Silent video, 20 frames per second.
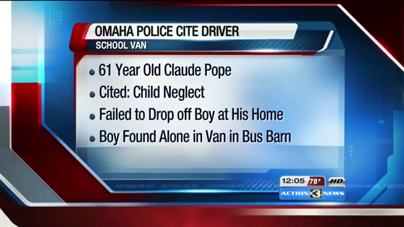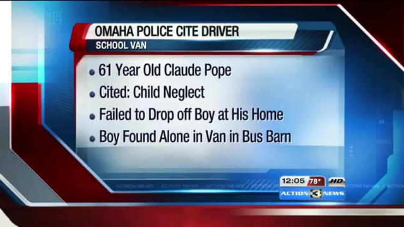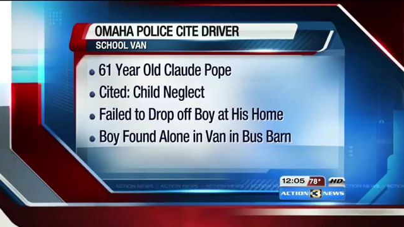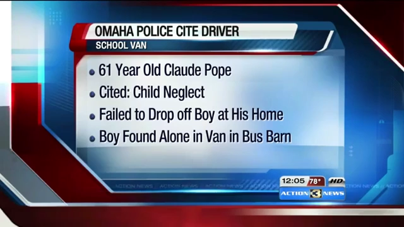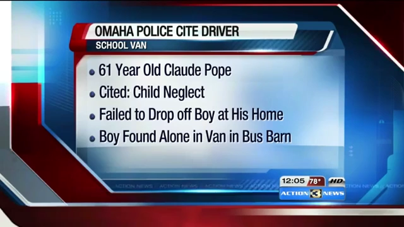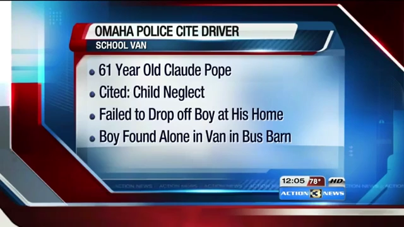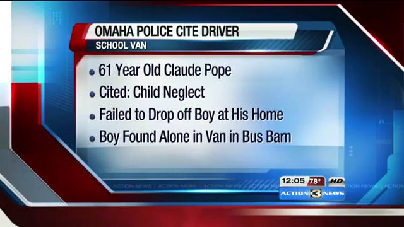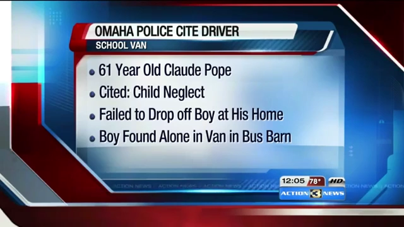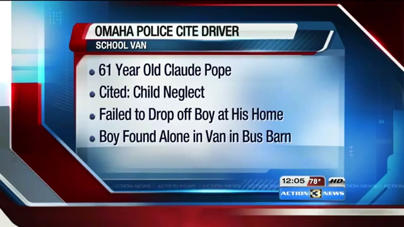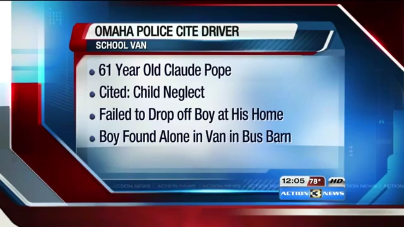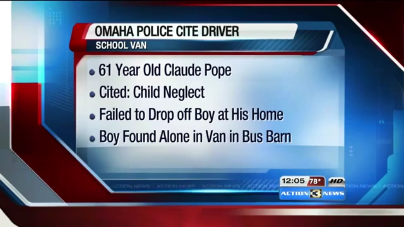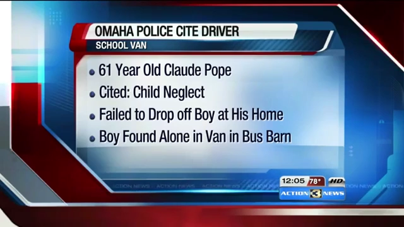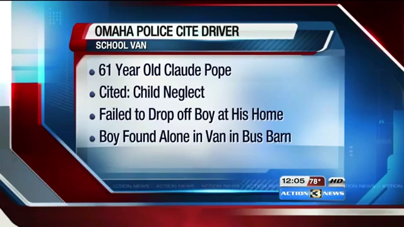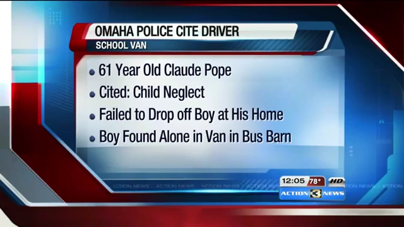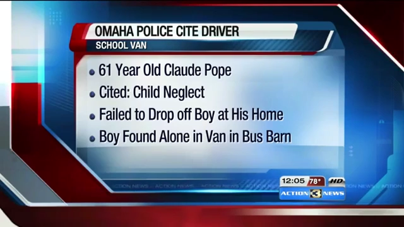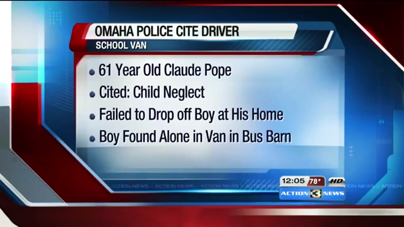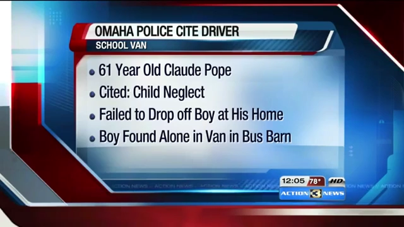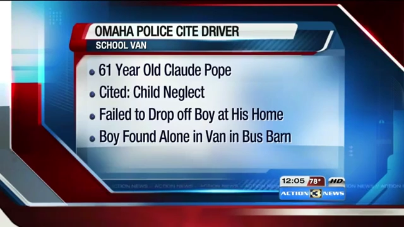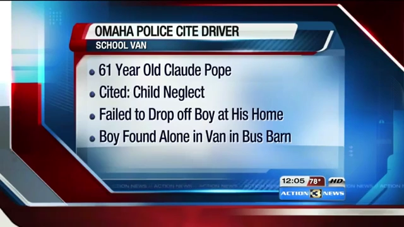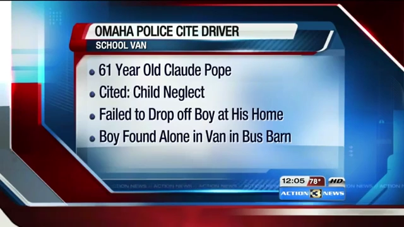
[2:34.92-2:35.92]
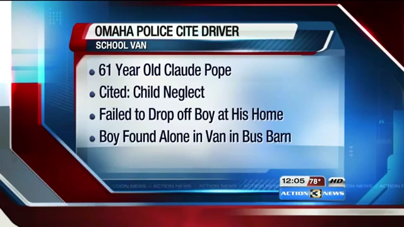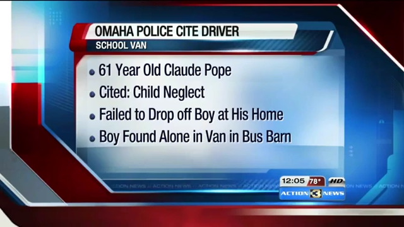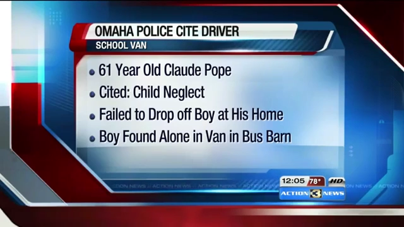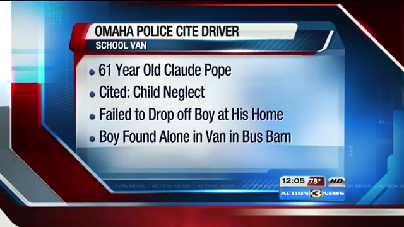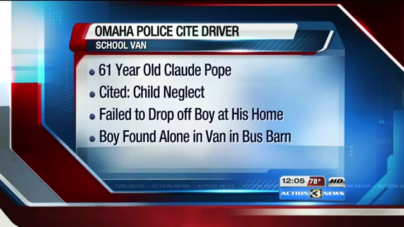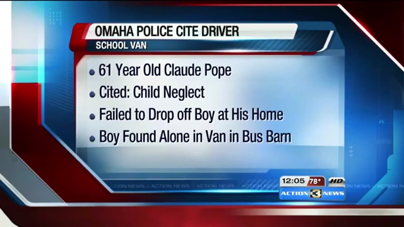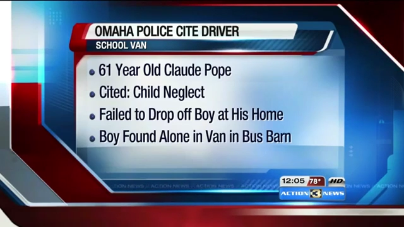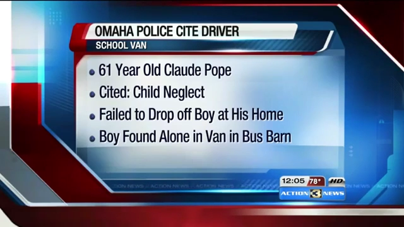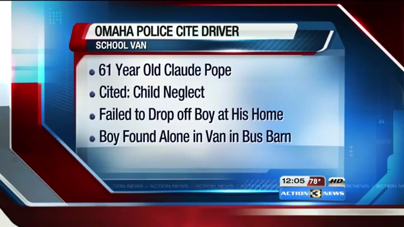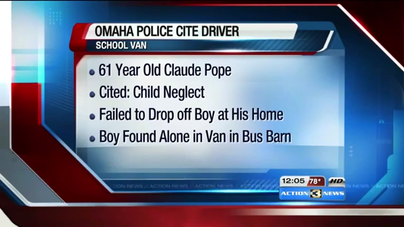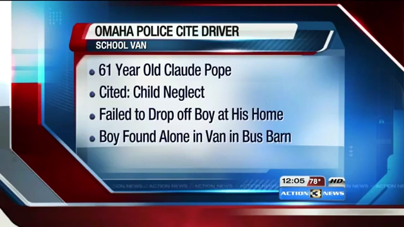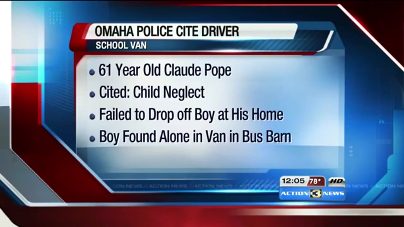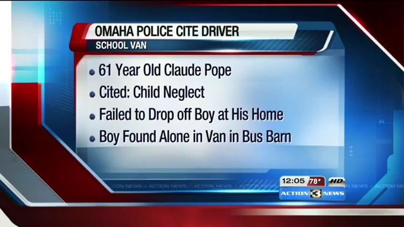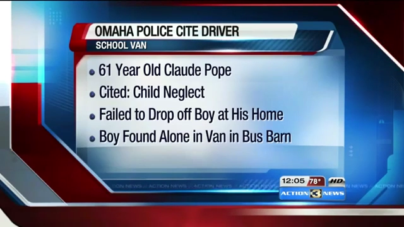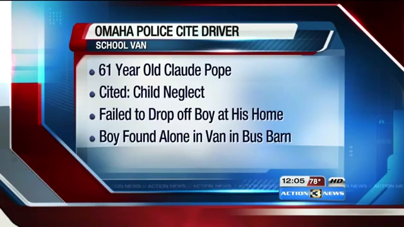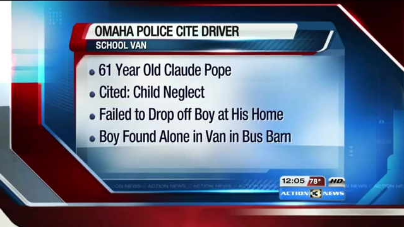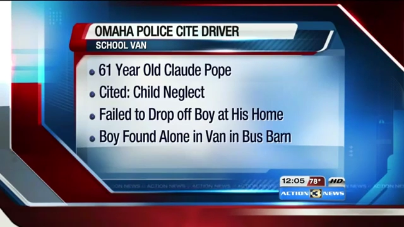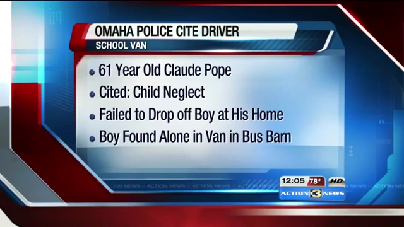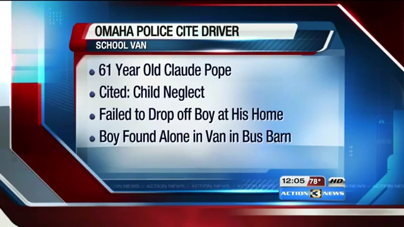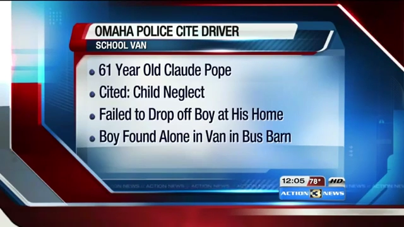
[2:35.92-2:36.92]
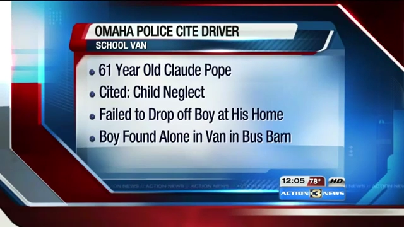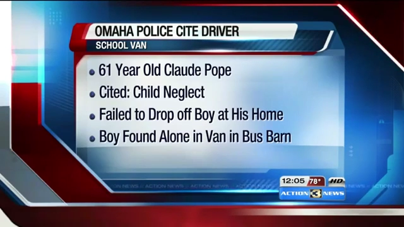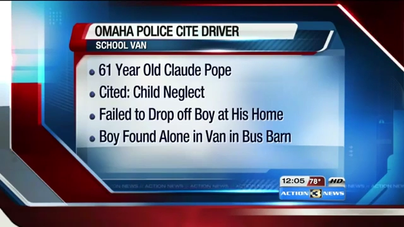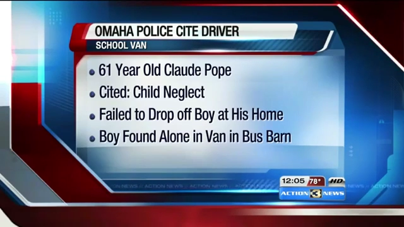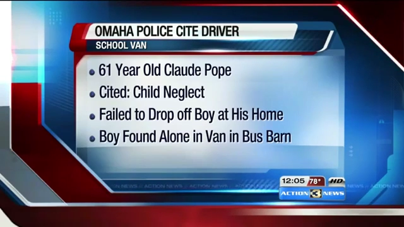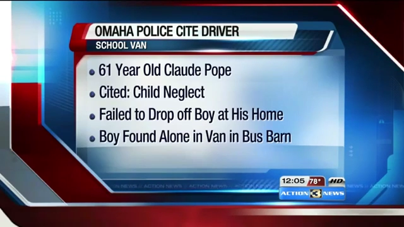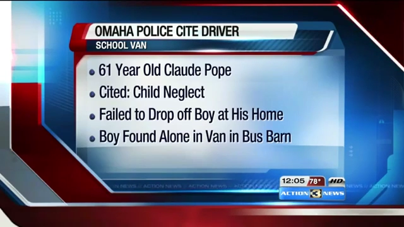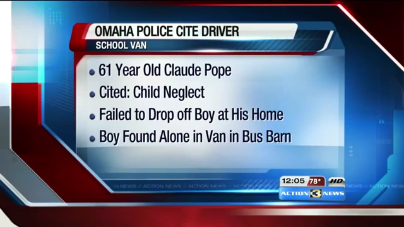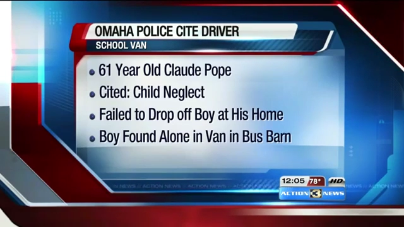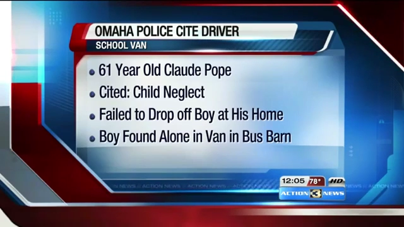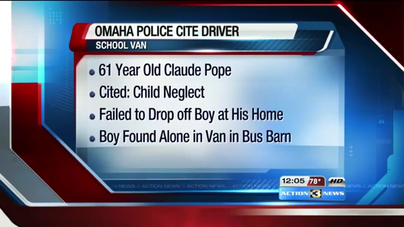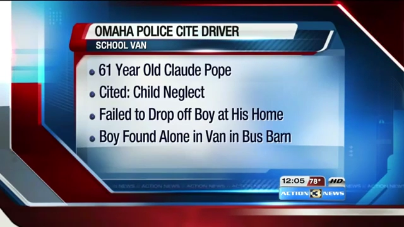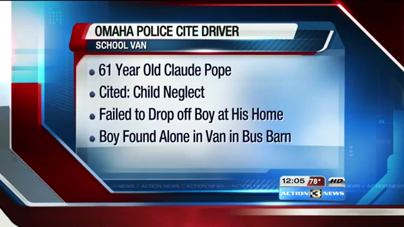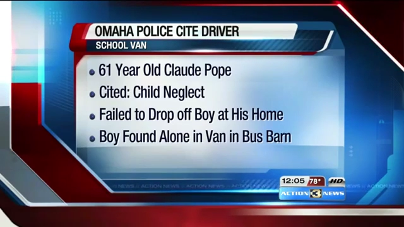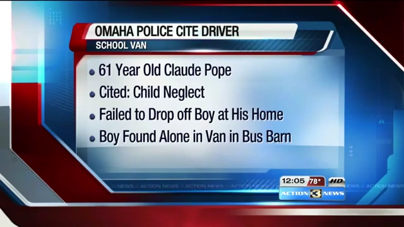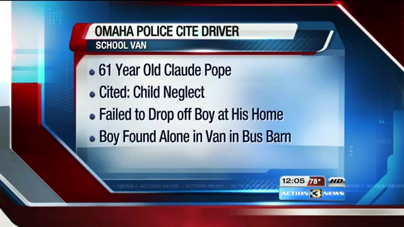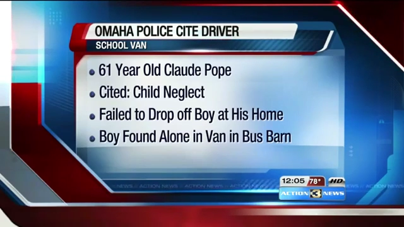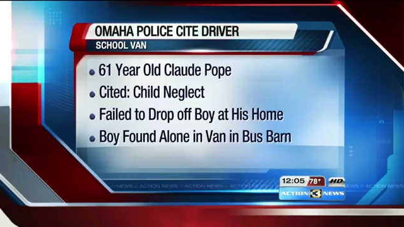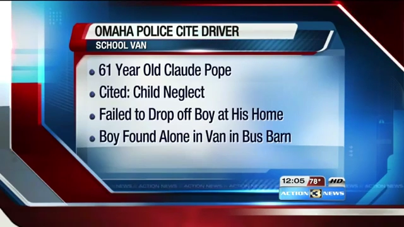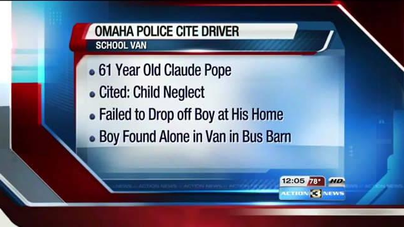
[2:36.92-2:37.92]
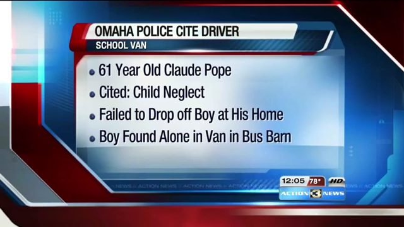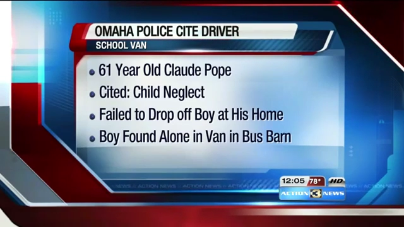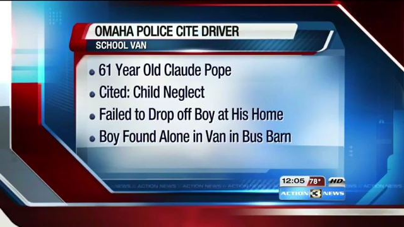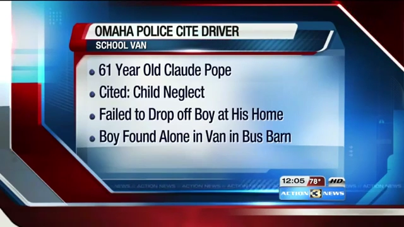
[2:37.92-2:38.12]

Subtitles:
(no speaker visible)